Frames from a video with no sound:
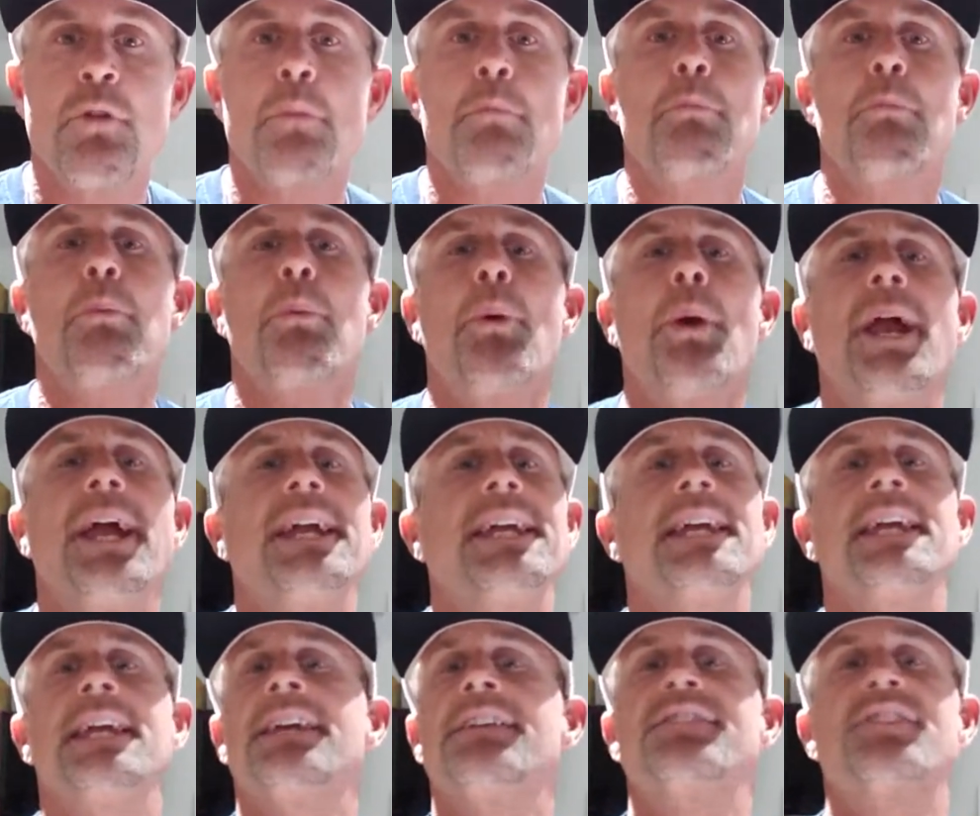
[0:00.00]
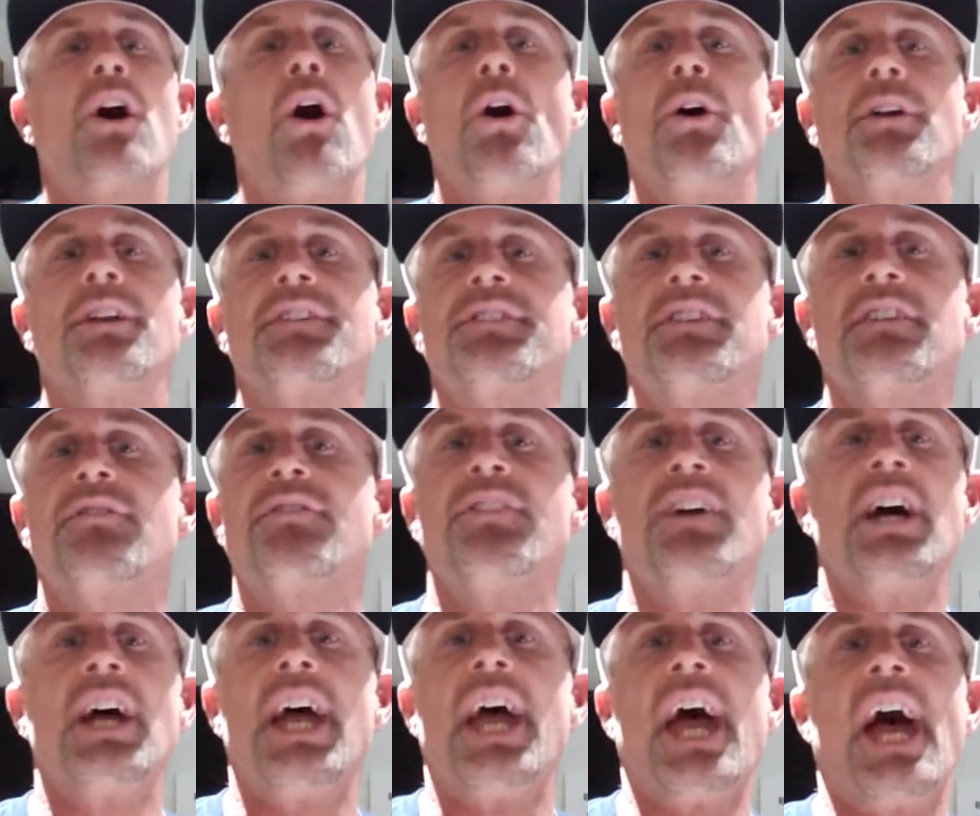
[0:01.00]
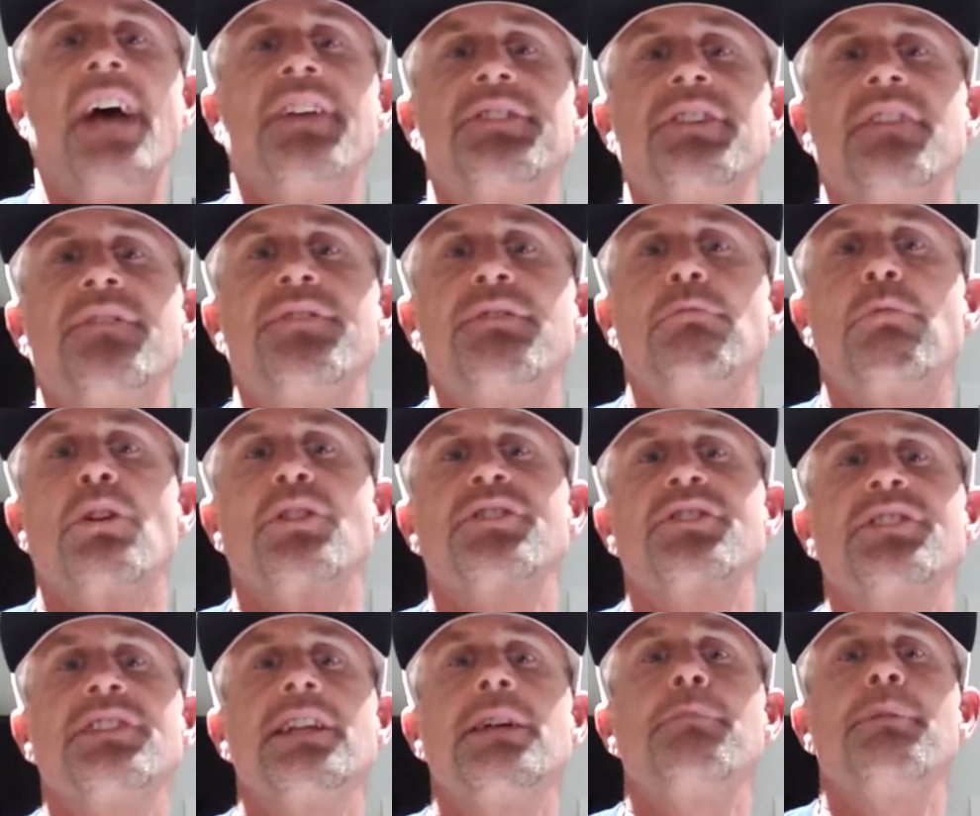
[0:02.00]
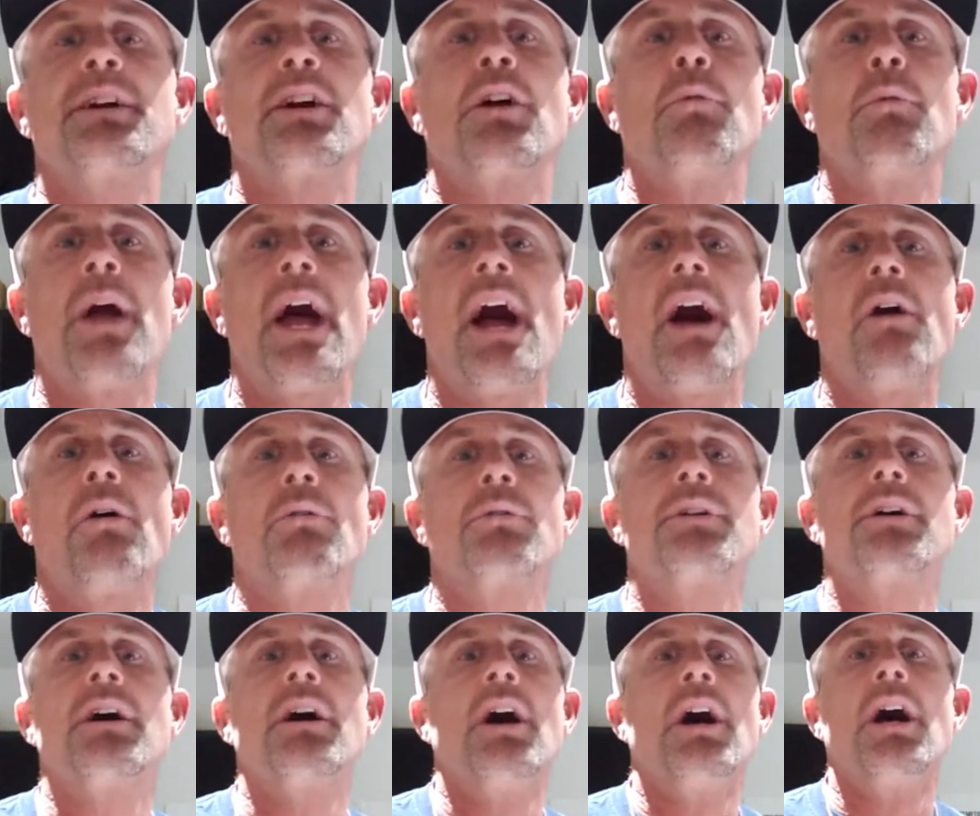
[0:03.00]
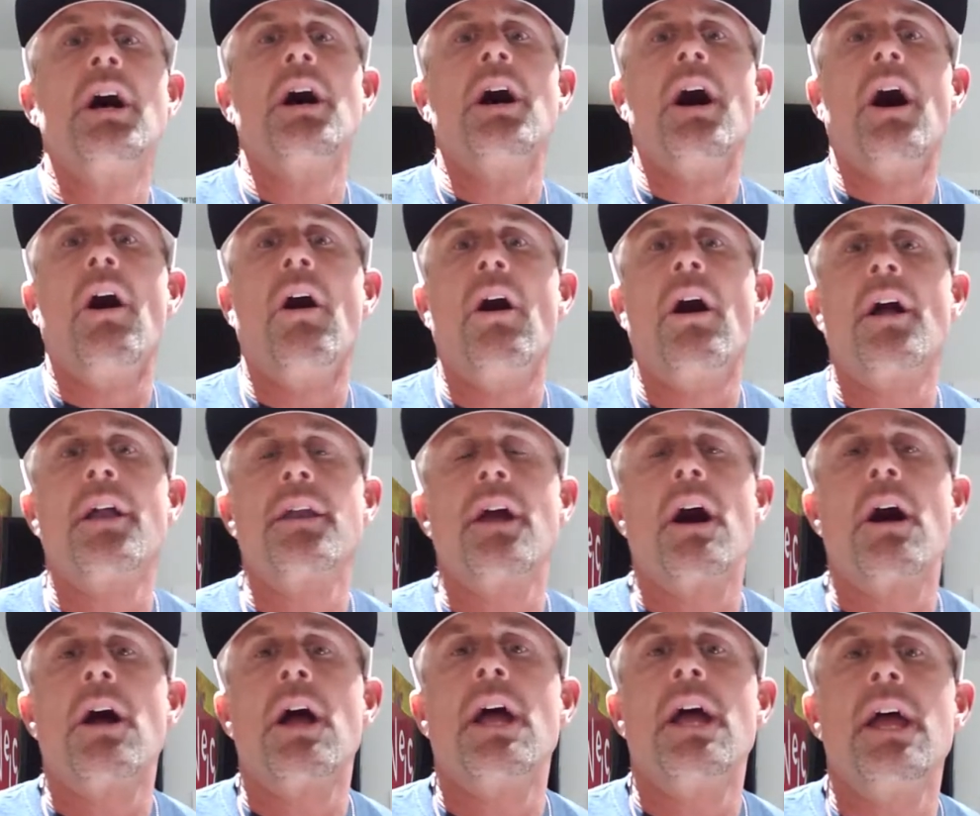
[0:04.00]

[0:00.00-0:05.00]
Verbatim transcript: we're breaking his heart as if we're sleeping around on.